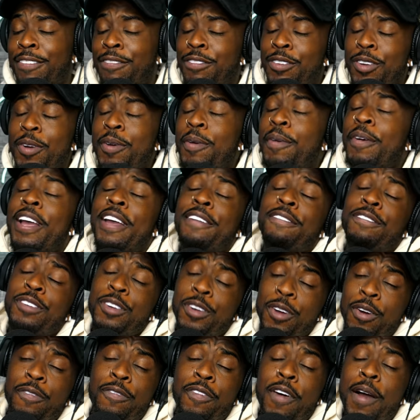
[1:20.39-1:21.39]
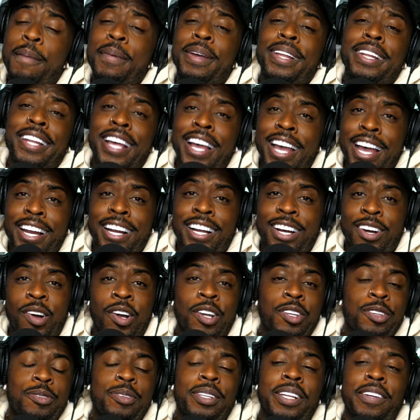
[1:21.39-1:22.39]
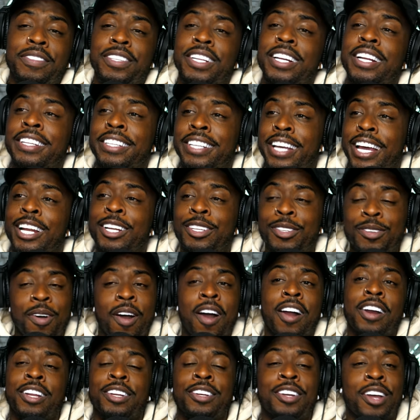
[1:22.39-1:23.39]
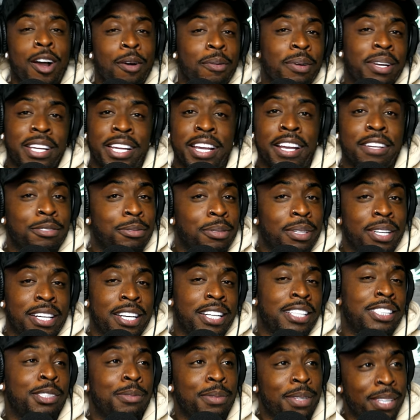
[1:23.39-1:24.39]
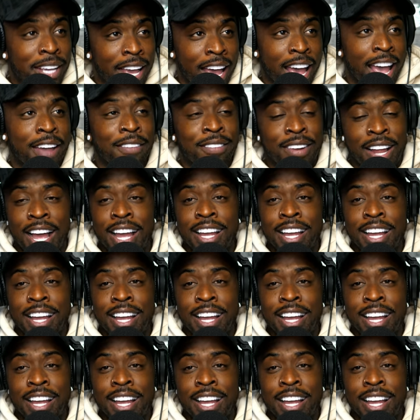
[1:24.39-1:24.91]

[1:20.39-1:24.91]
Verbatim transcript: And if you if you from Atlanta or you lived in Atlanta, you already know it gives what it needs to be gave.